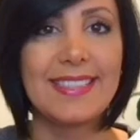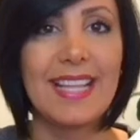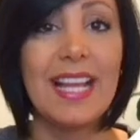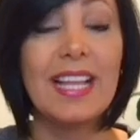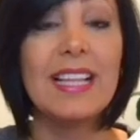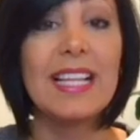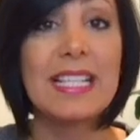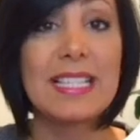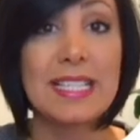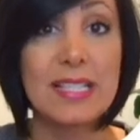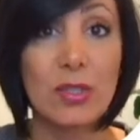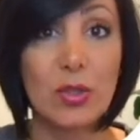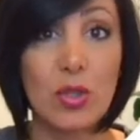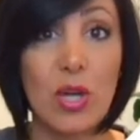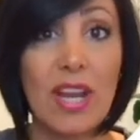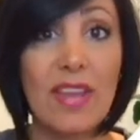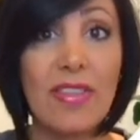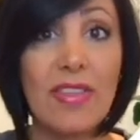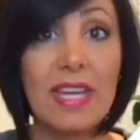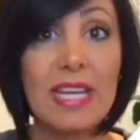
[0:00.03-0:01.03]
Let's
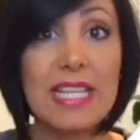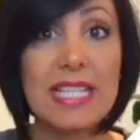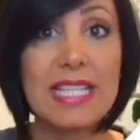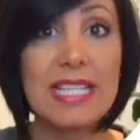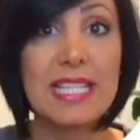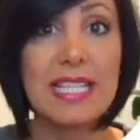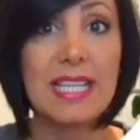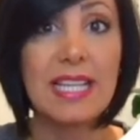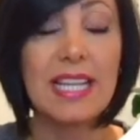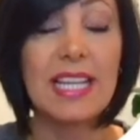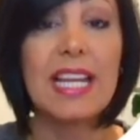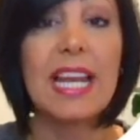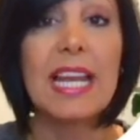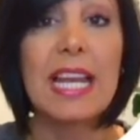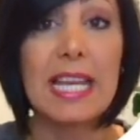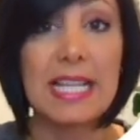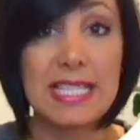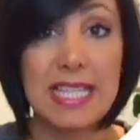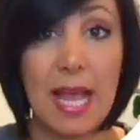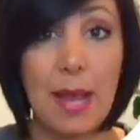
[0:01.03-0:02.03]
try these in an
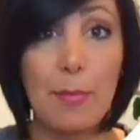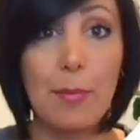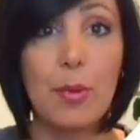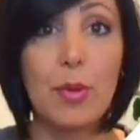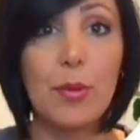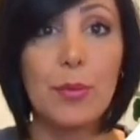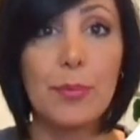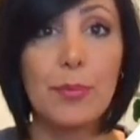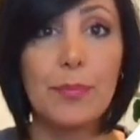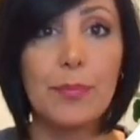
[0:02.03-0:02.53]
example.